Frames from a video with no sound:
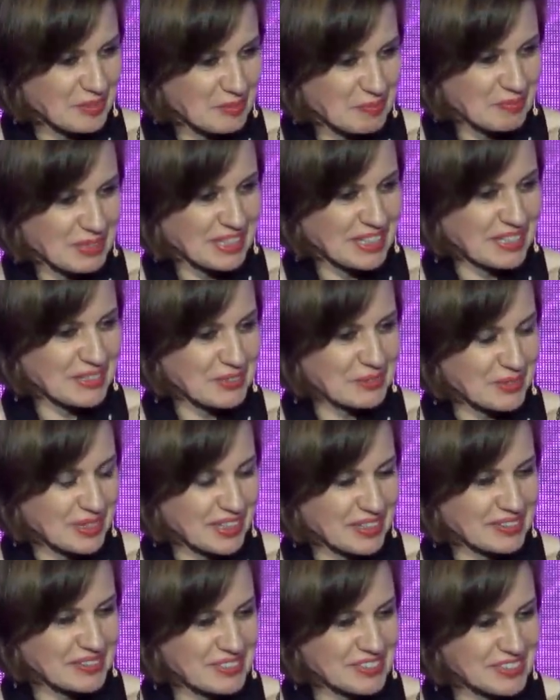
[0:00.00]

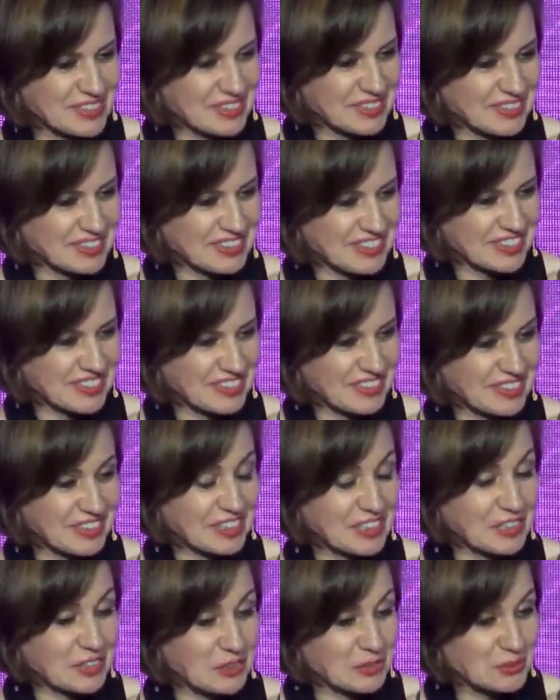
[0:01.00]
playground in the
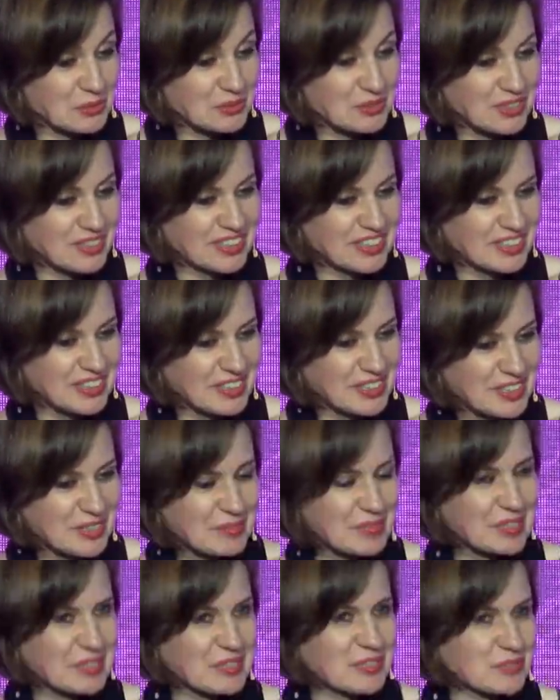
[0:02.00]
EU
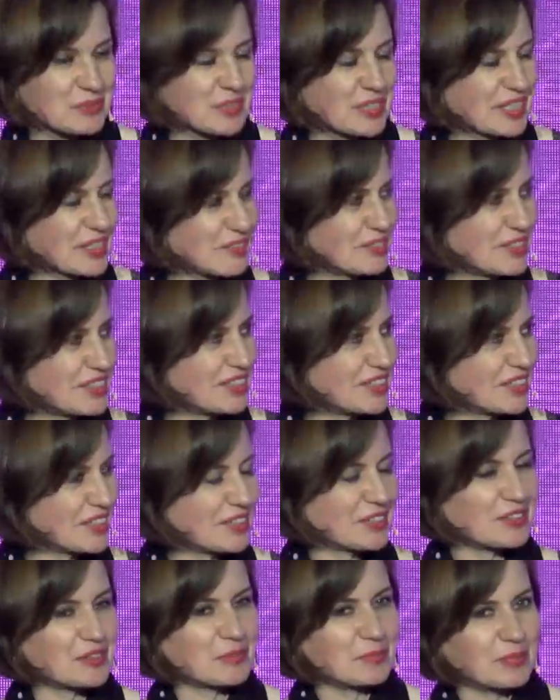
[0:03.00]
because we have
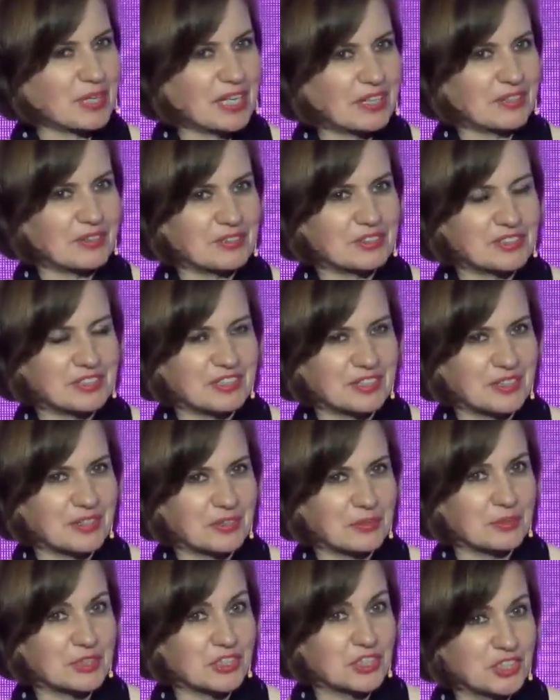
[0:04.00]
the pilot
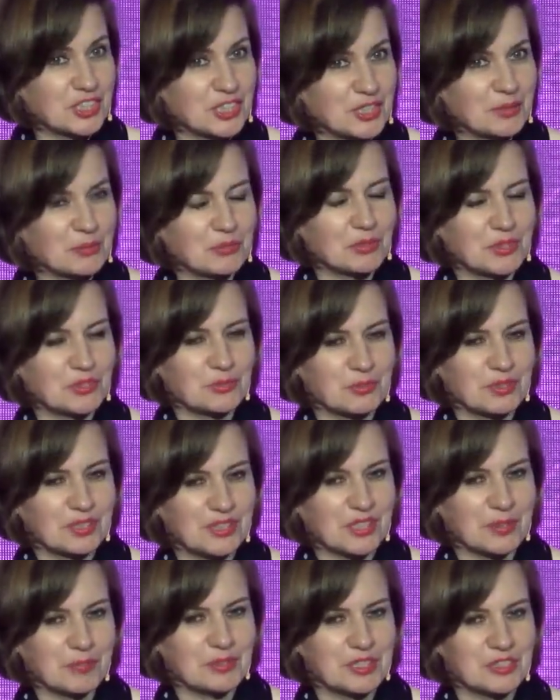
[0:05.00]
regime, which will
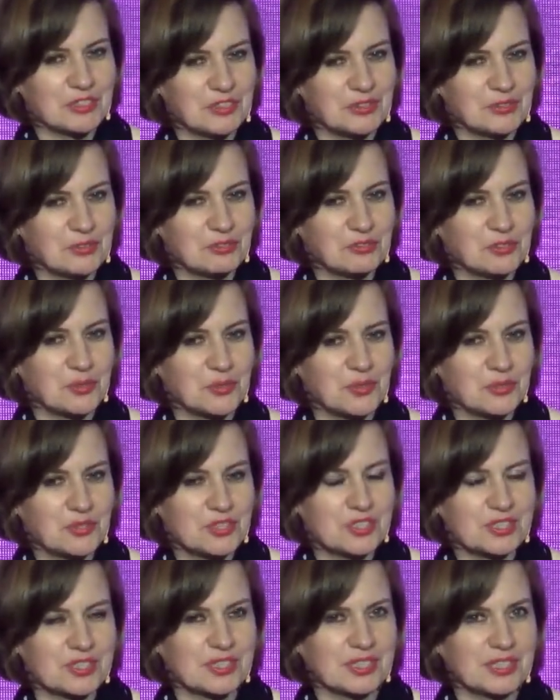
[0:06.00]
come into
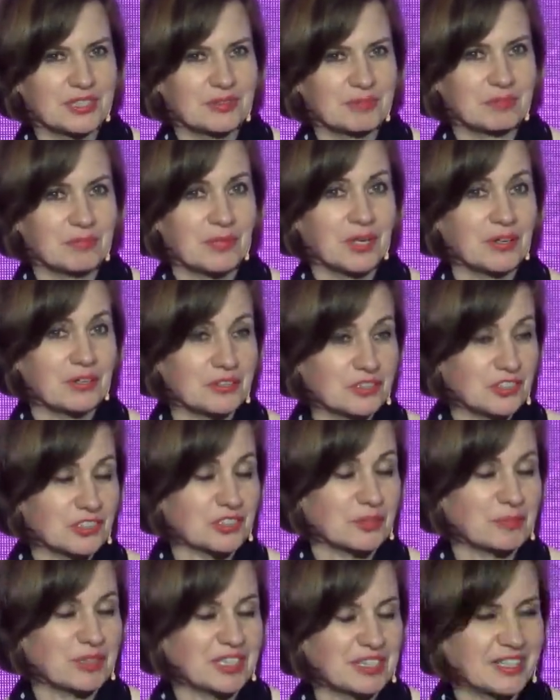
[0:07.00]
force in March,
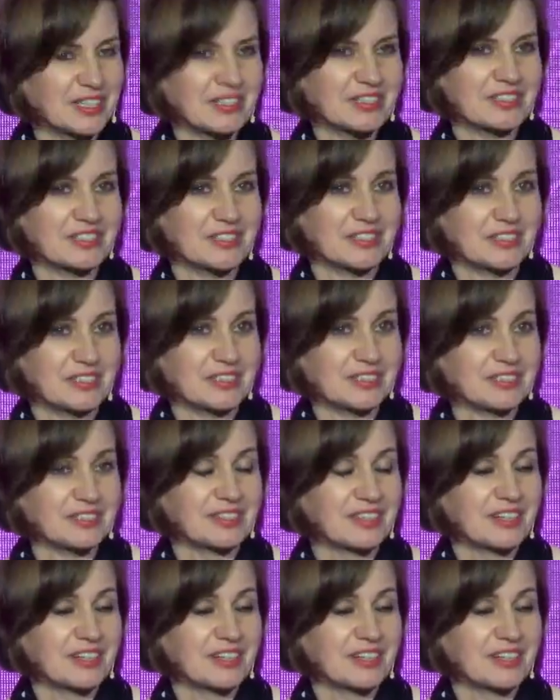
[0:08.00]
next year,